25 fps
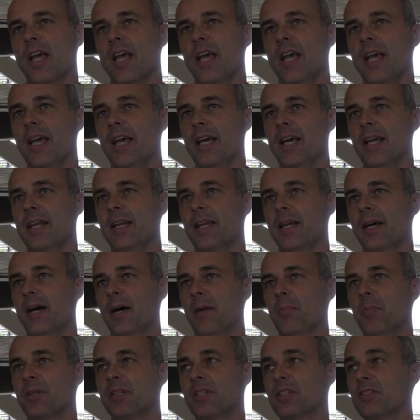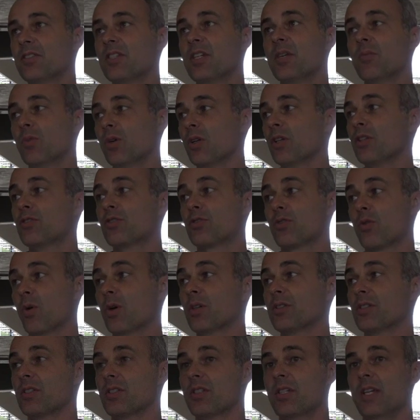And uh, but this team really
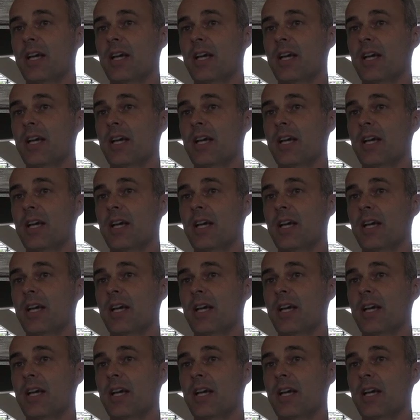scores it.